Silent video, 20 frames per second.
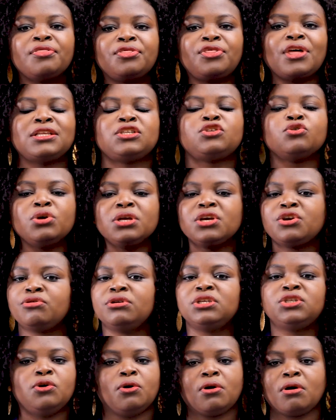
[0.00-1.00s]
that you
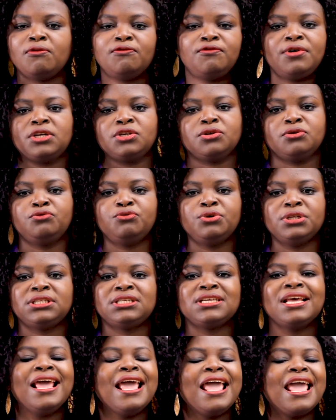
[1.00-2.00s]
increase your conversion rate.
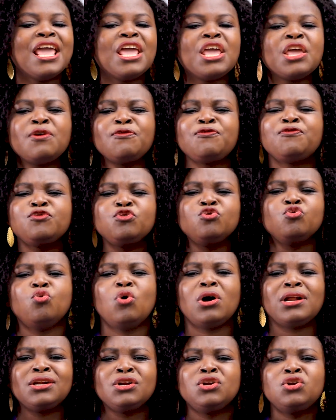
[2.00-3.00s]
If you
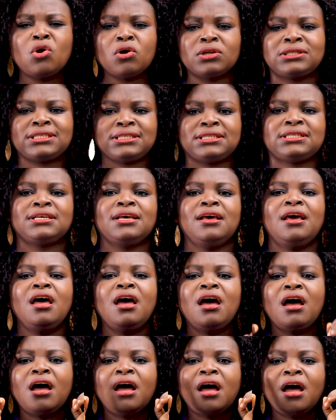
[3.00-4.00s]
are not
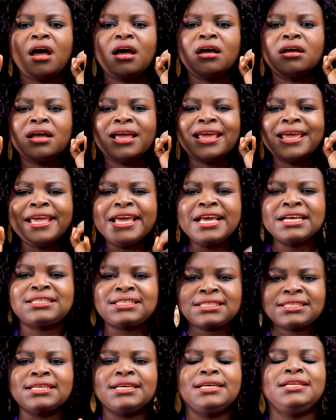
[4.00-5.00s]

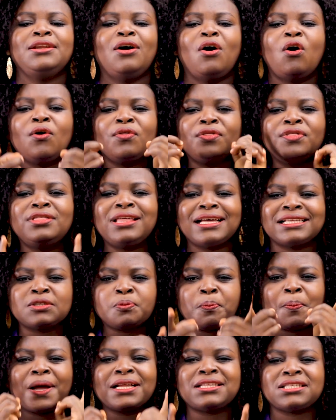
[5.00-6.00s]
hitting on that
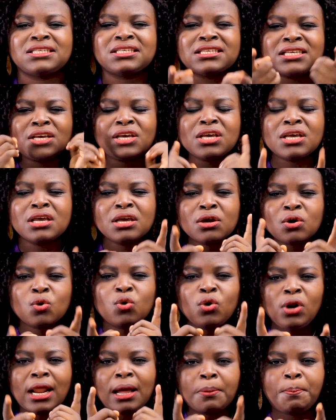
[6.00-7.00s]

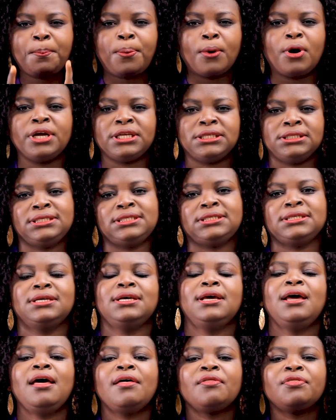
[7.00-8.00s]
particular point
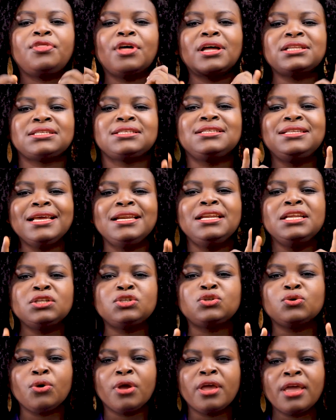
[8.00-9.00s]
that they need
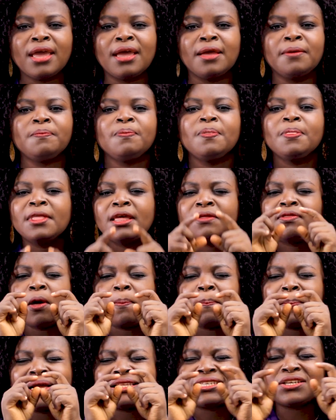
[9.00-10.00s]
to hear, that
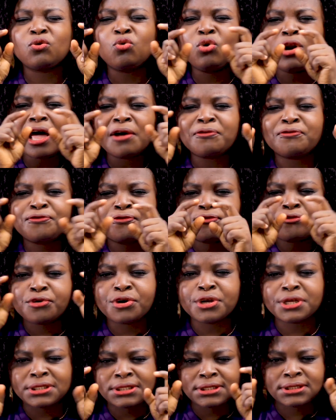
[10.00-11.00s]
particular
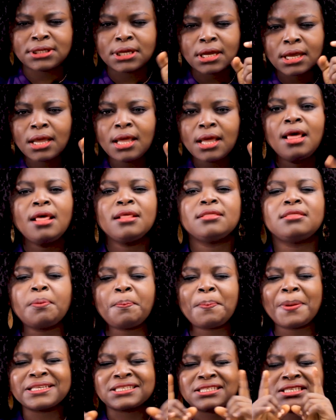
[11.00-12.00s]
phrase,
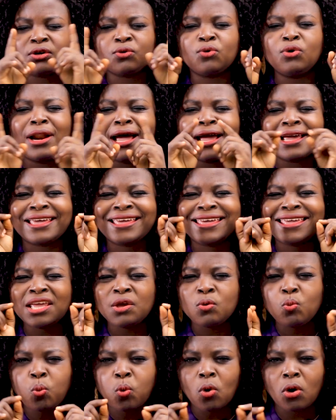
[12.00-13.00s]
that particular
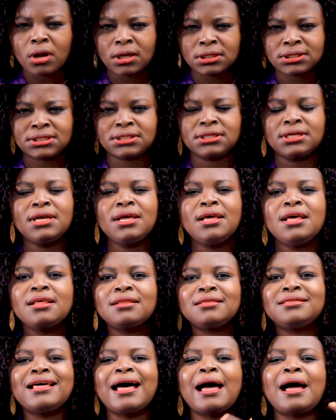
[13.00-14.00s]
keyword,
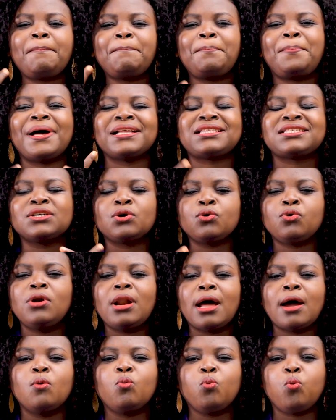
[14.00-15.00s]
that
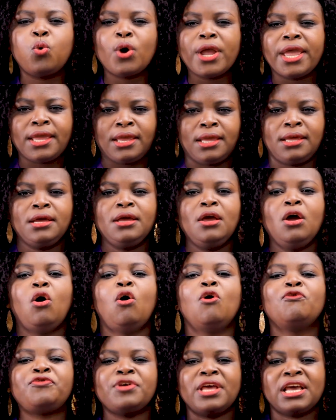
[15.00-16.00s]
particular way
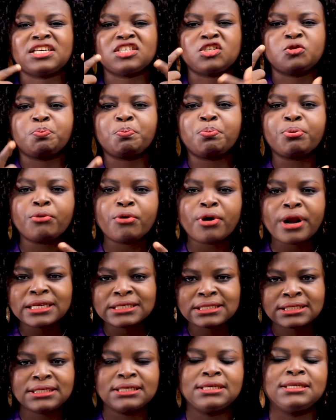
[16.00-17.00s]
of
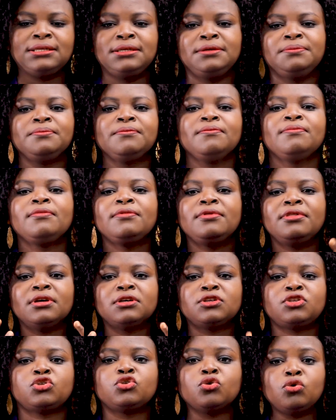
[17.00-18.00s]
expressing the
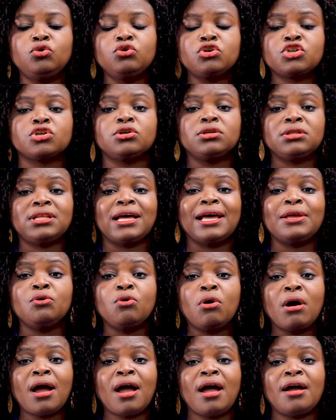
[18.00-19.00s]
solution that
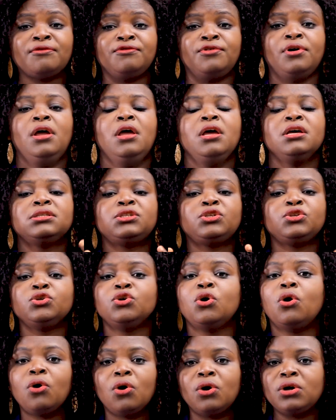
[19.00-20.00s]
you have to
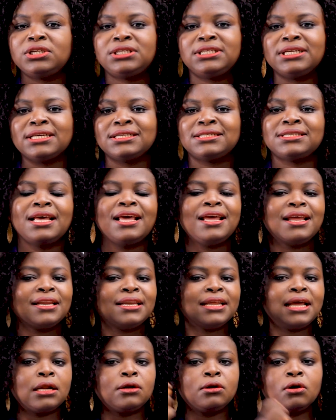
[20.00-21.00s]
your audience,
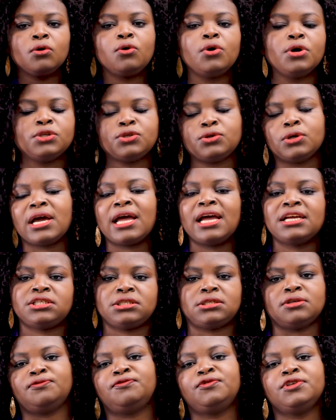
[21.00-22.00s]
they are not going to catch
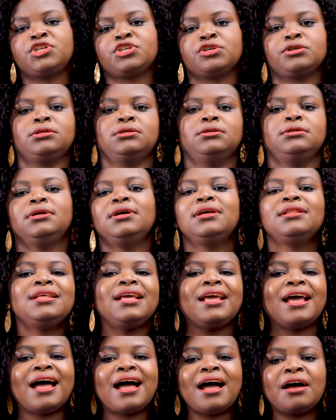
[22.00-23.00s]
the vision.
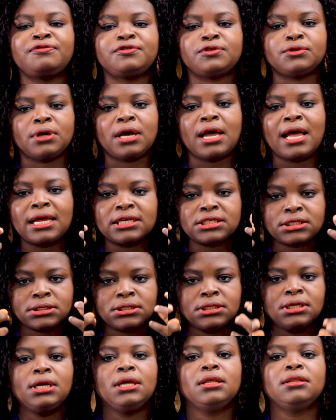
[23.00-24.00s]
They have to catch
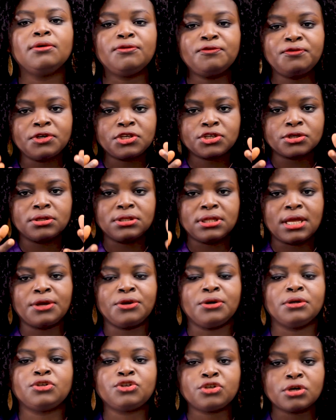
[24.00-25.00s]
the vision that
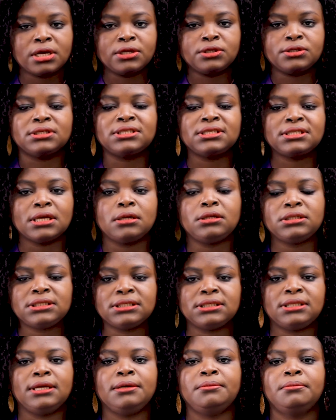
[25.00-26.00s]
you're trying to sell to
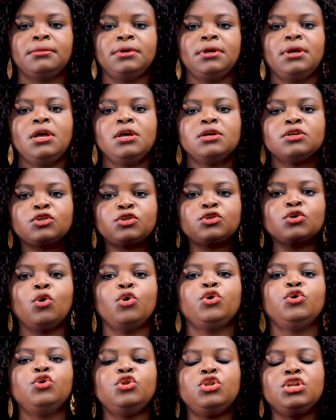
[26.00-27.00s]
them. So
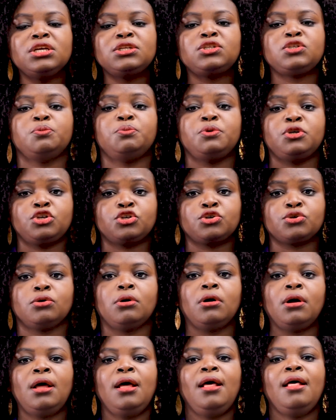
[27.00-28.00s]
you need to be
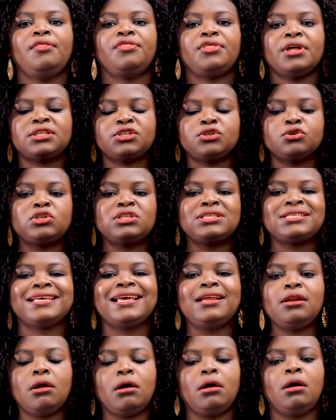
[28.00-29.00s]
sure that you
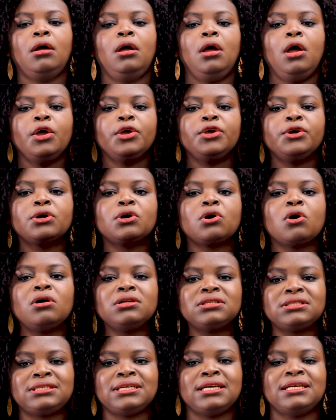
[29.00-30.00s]
tailor your
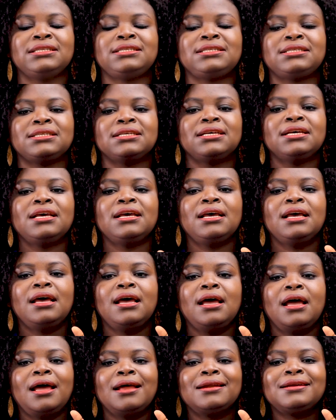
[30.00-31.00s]
content
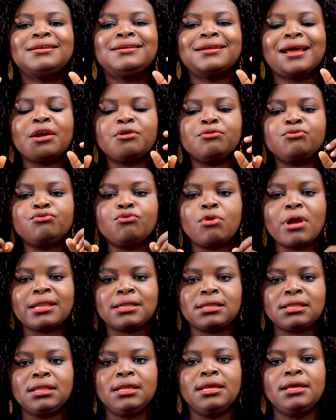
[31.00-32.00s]

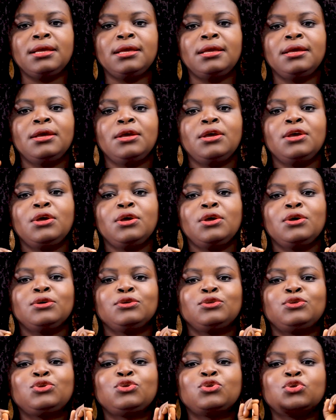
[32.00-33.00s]
directly
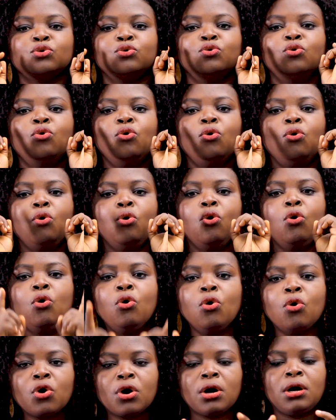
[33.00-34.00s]
to
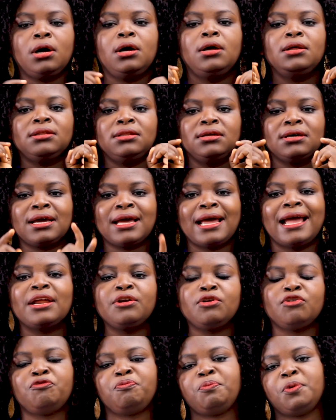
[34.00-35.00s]
hook the
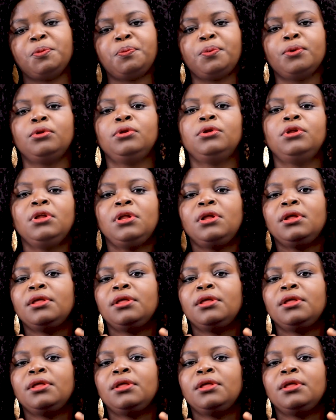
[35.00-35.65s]
kind of people